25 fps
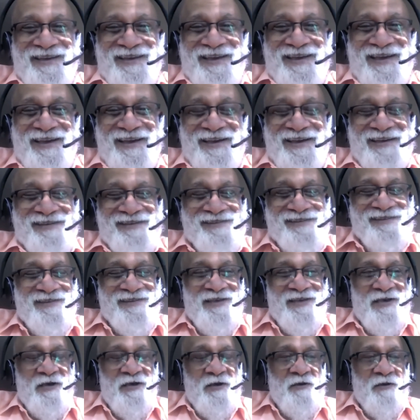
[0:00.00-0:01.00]
has
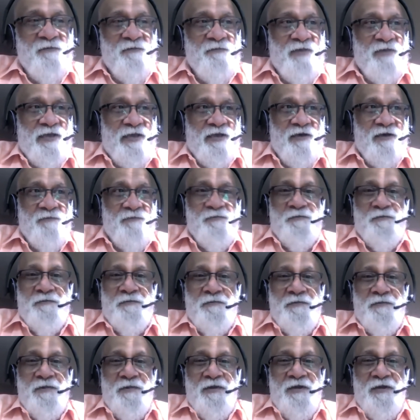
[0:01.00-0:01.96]
become